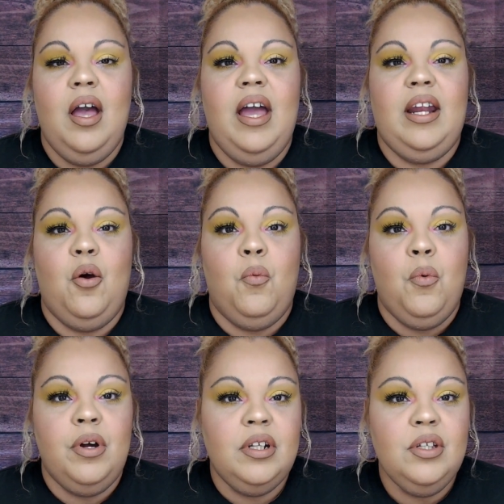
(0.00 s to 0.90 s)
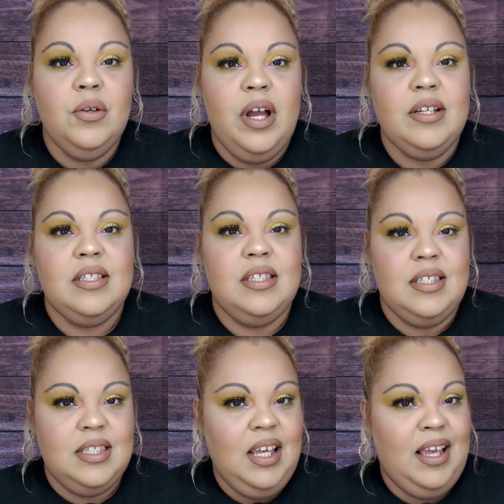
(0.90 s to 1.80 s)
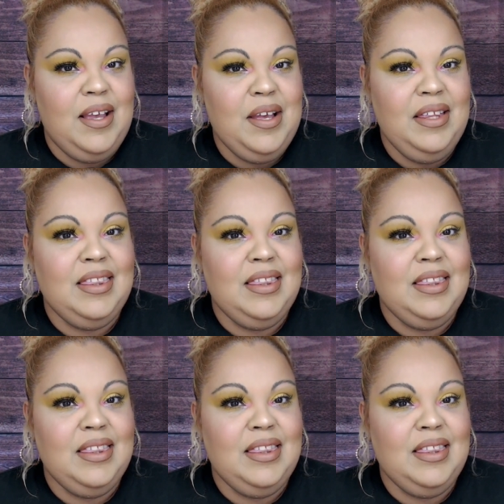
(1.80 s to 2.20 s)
And I wanted you guys to see